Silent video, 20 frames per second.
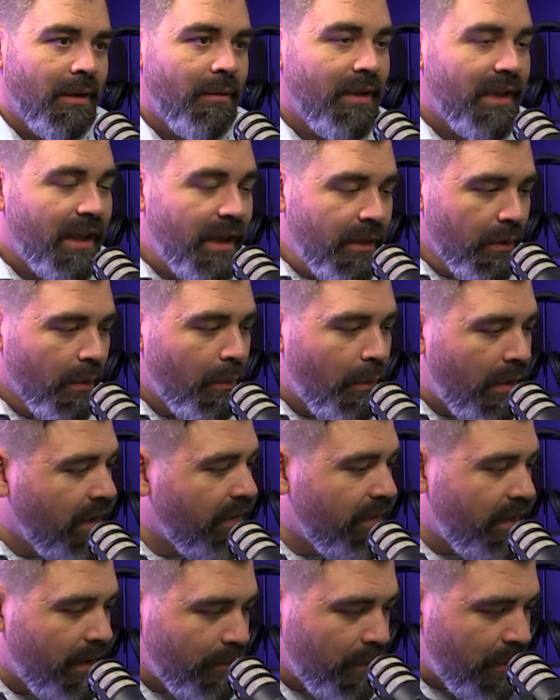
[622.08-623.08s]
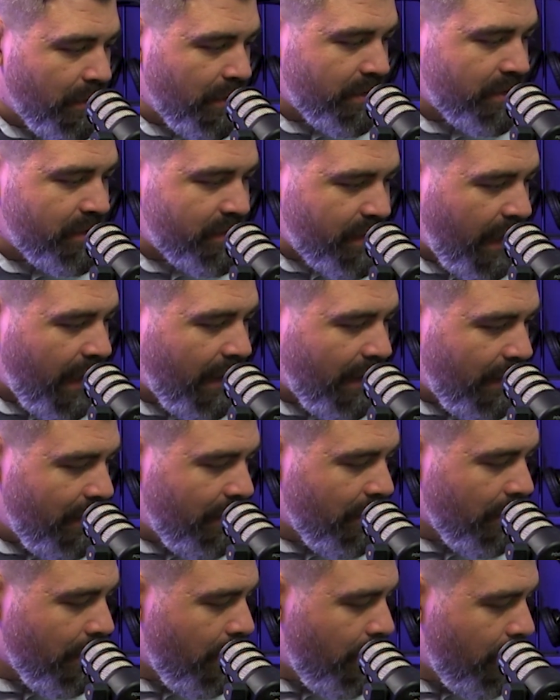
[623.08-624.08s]
Either one of them could have sat
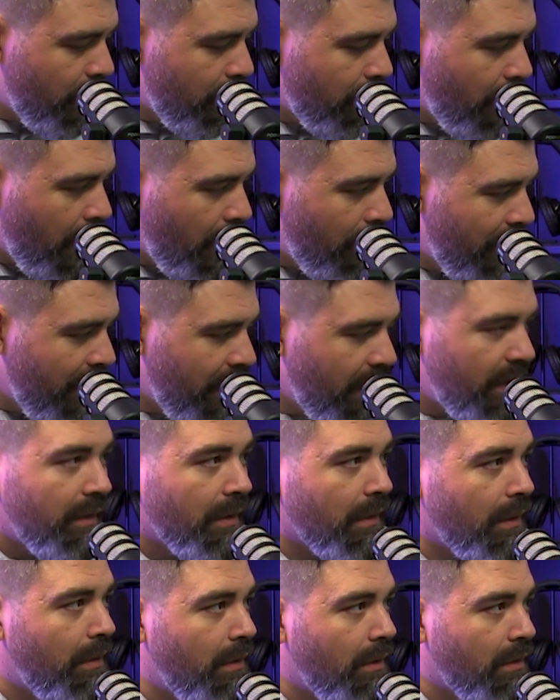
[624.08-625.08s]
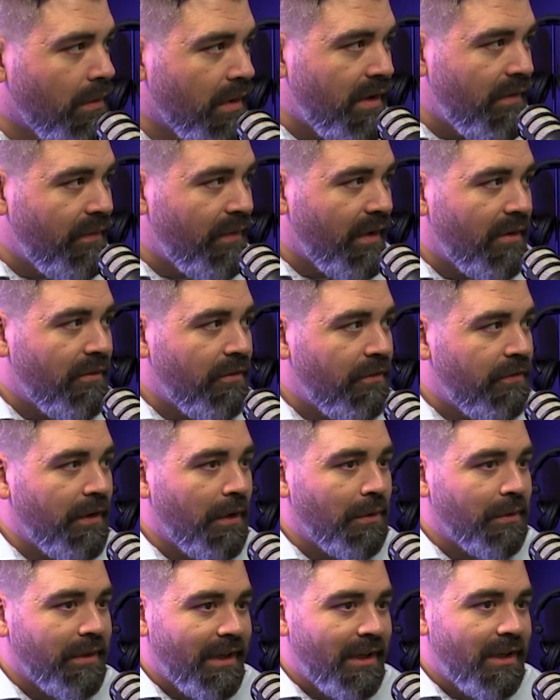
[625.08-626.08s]
in their own moment, in their own grief, and
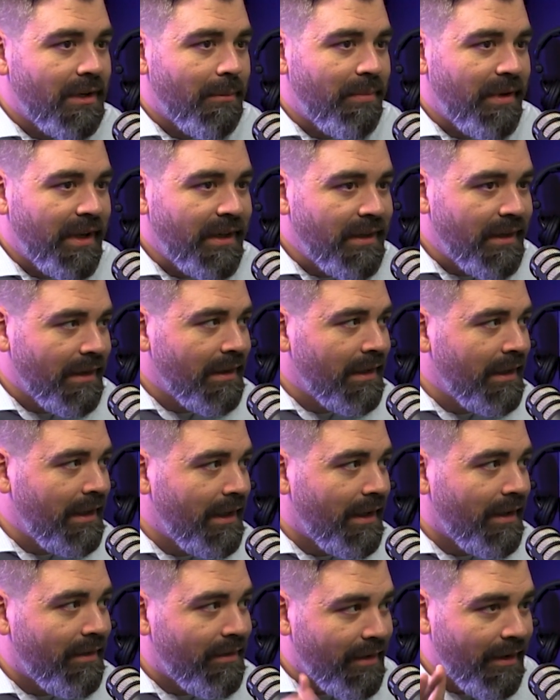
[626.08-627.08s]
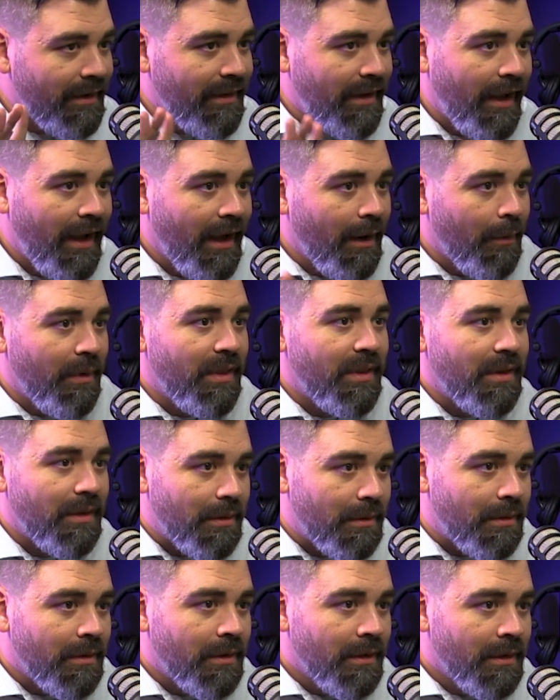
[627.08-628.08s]
felt independently and said, to heck with
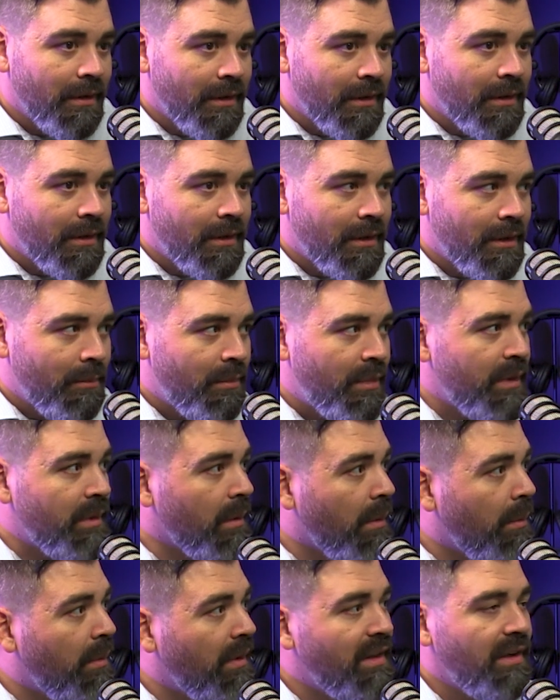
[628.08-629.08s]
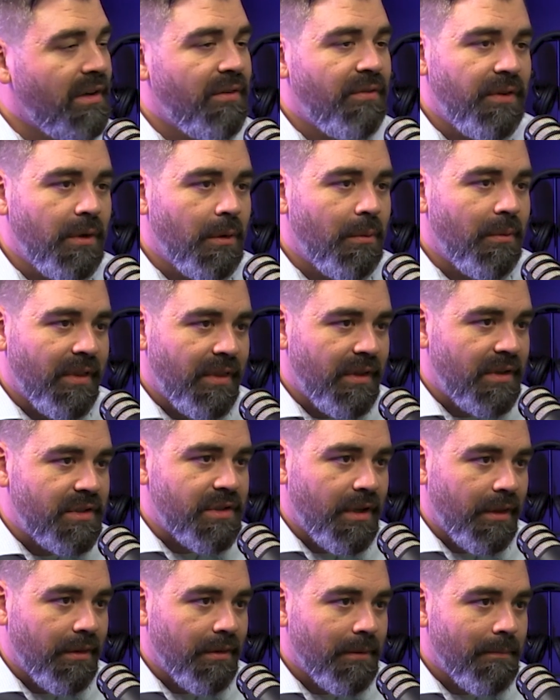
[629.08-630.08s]
you. But they were willing to feel with each
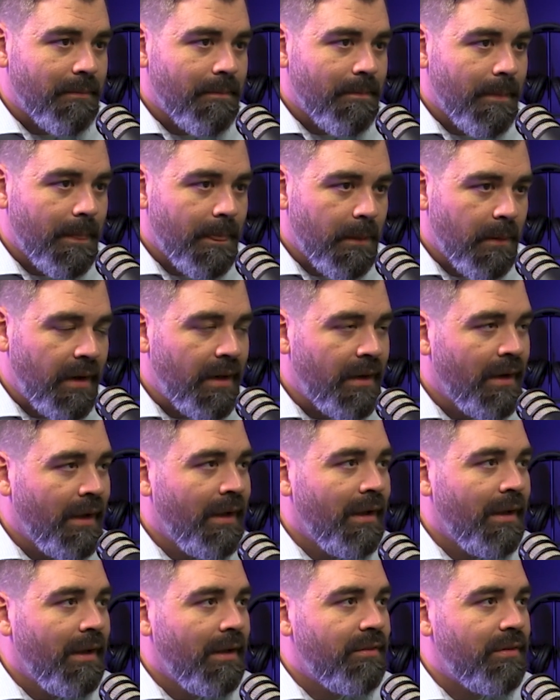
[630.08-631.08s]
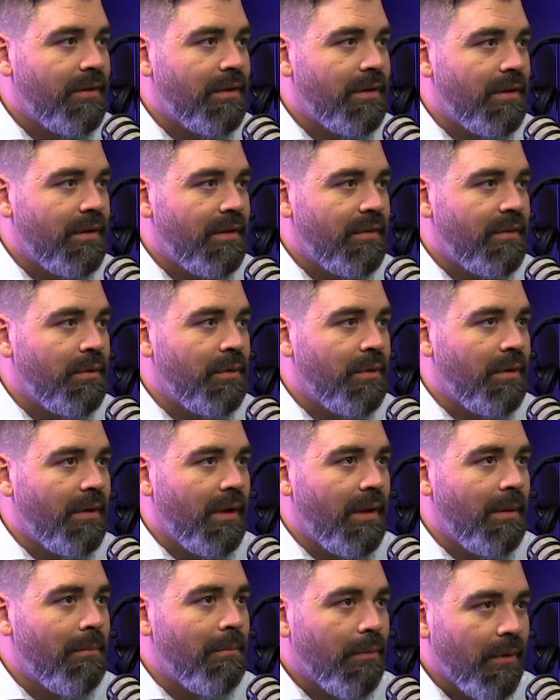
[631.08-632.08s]
other, right? To
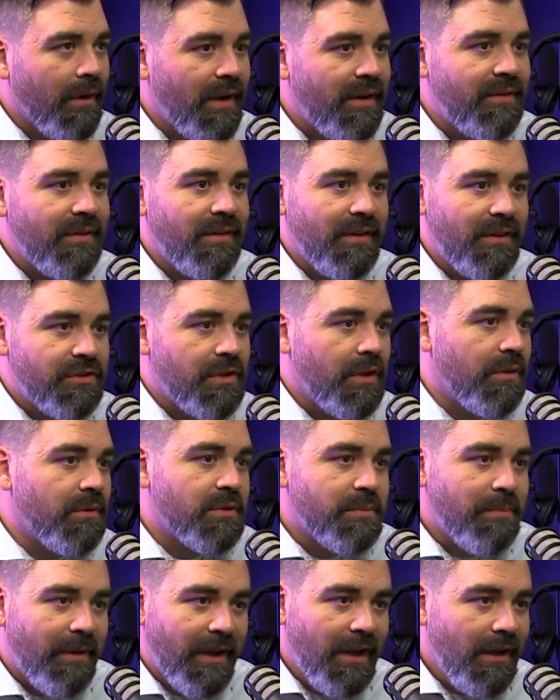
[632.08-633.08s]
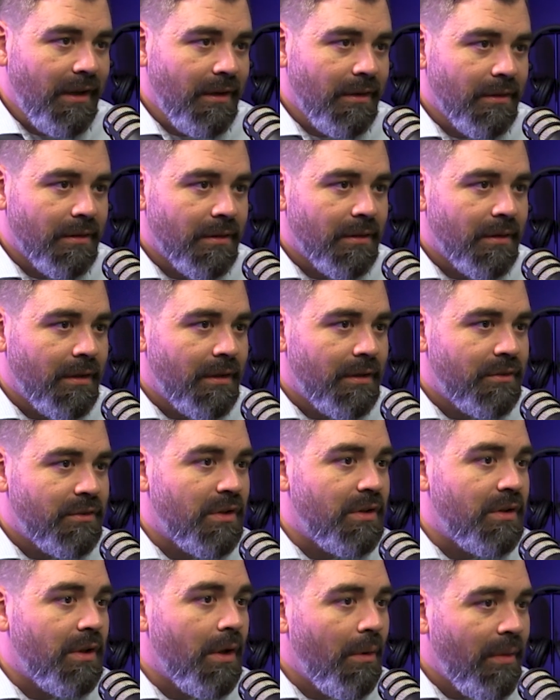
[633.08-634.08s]
embrace each other's pain, to
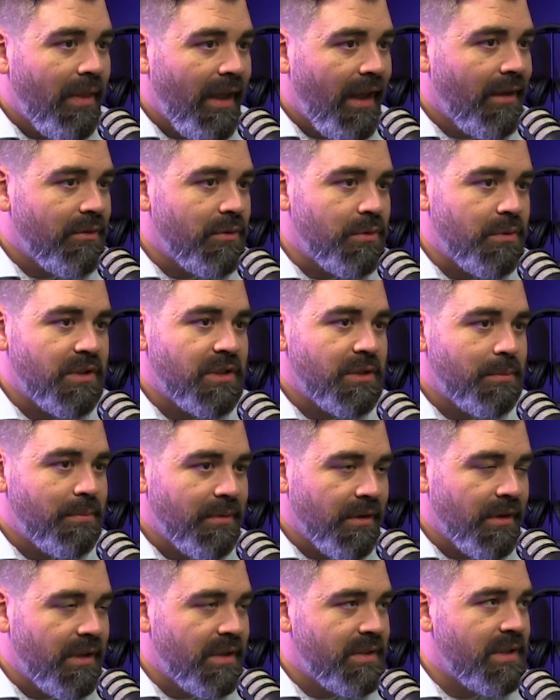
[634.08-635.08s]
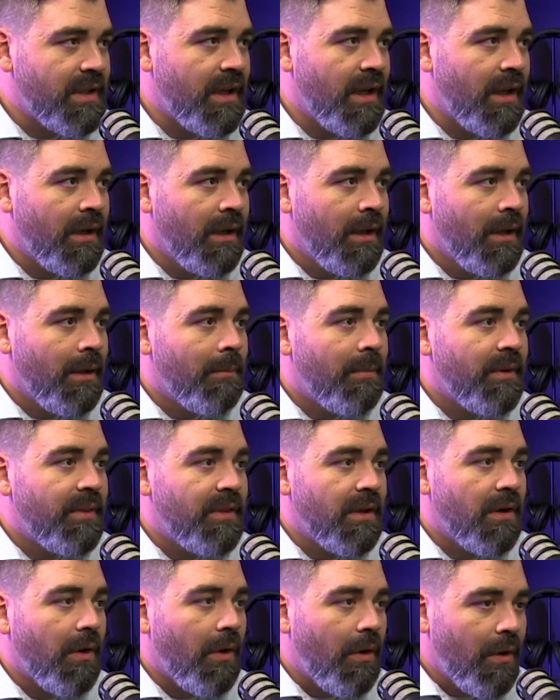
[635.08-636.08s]
know that, to experience that, but
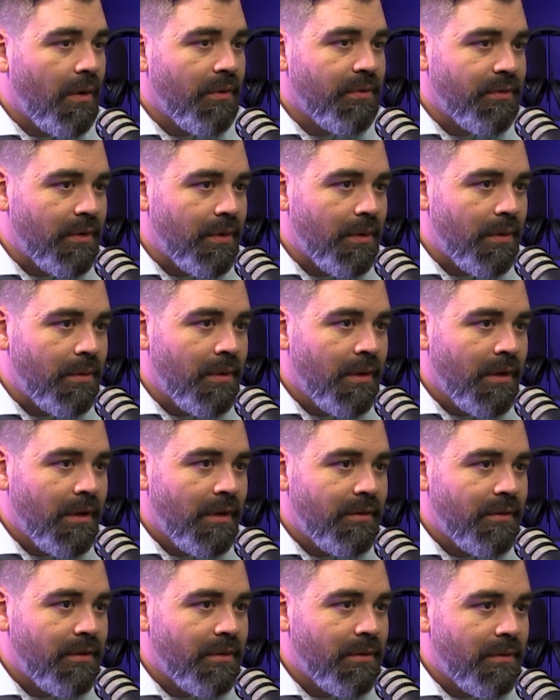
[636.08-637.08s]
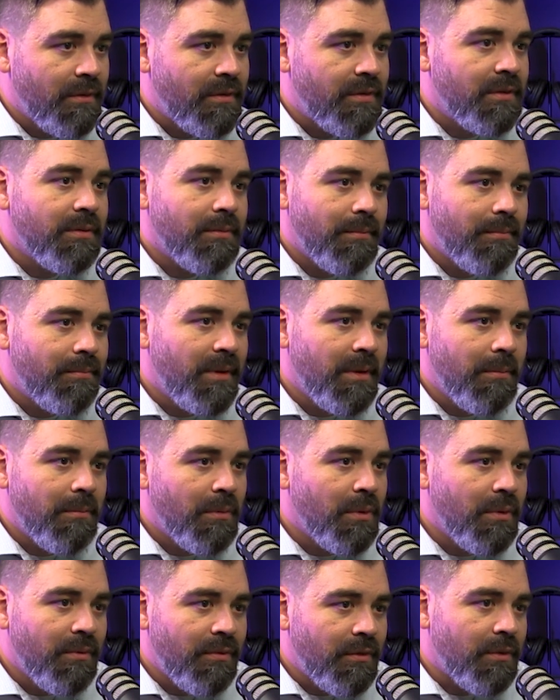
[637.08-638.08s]
then also to be
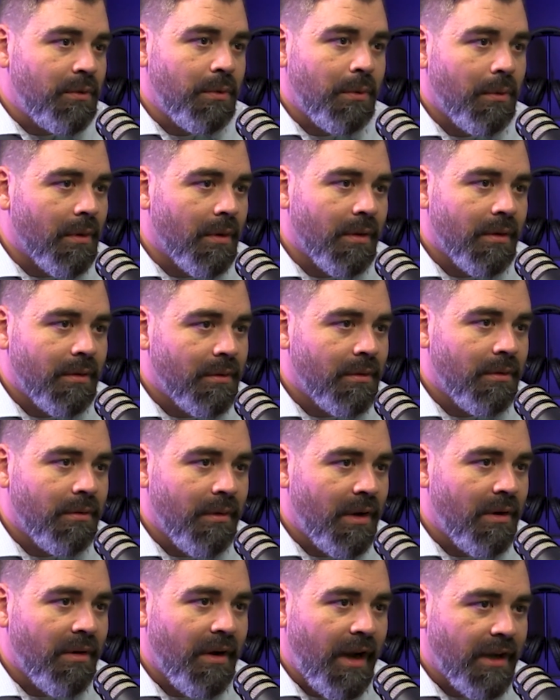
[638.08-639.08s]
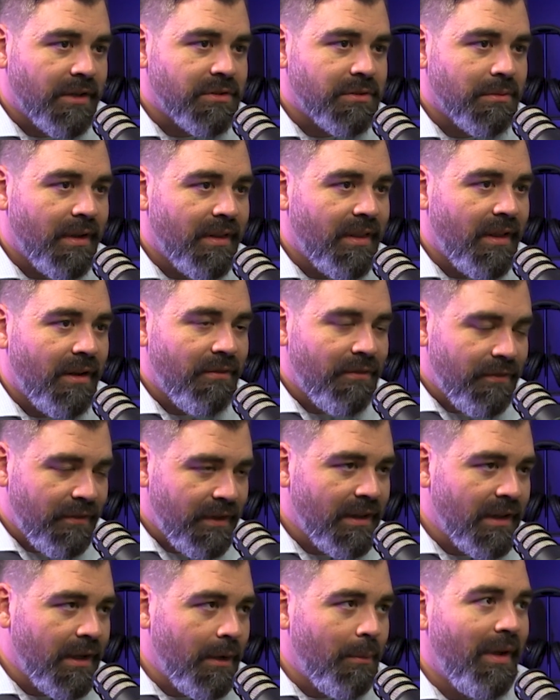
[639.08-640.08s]
moved toward greater action, right? That
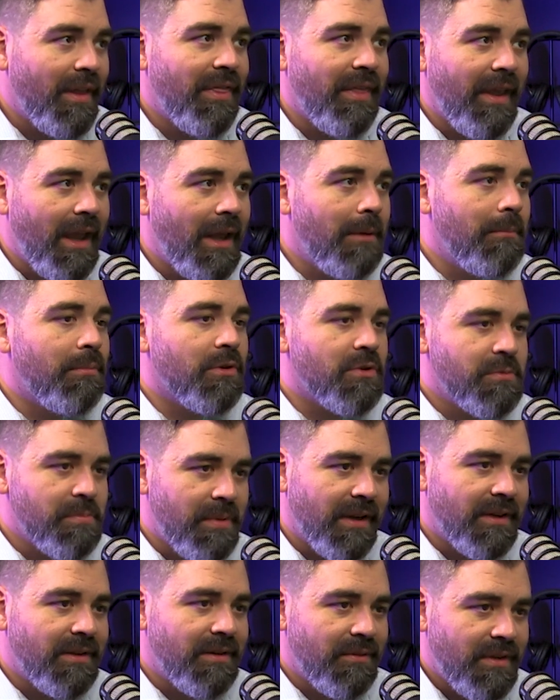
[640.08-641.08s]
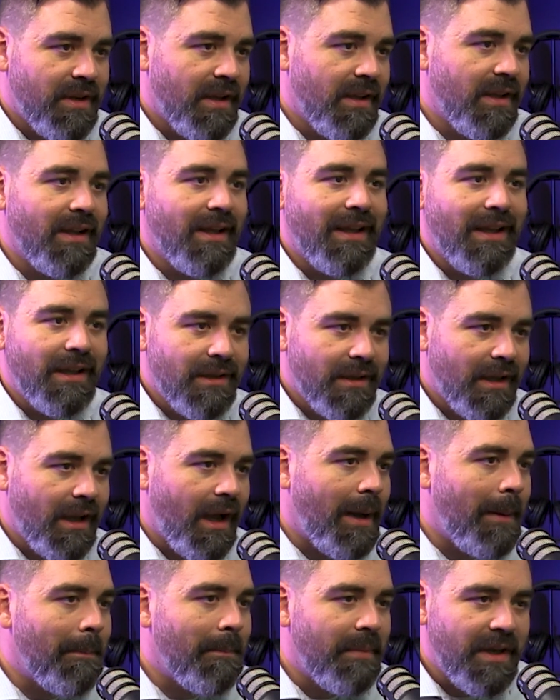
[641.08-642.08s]
feeling with and perspective taking in
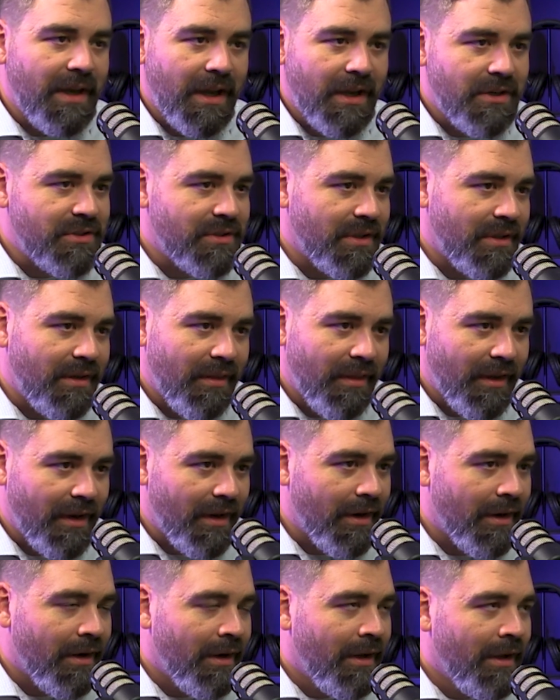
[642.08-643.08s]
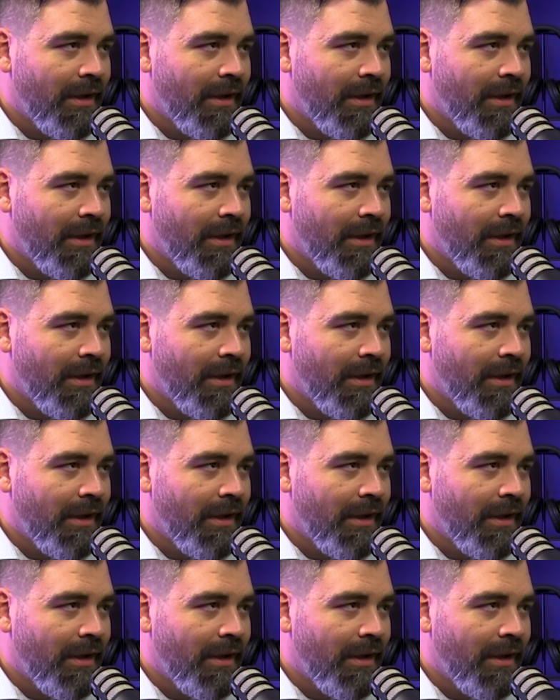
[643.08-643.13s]
combination there.